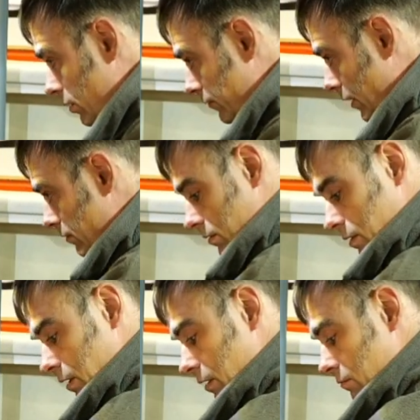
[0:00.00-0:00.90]
what I've done.
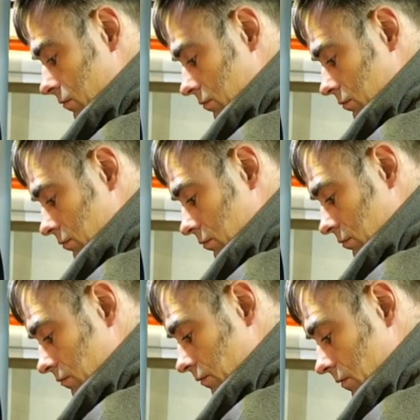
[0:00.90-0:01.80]
Hang on,
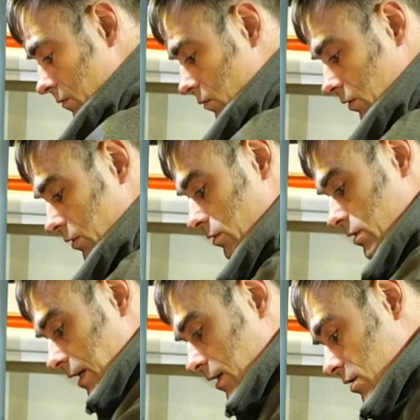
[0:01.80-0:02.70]
we'll do a
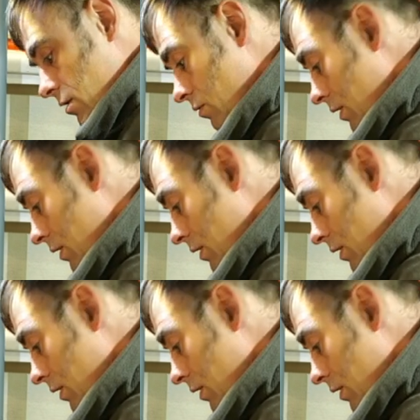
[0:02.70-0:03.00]
take two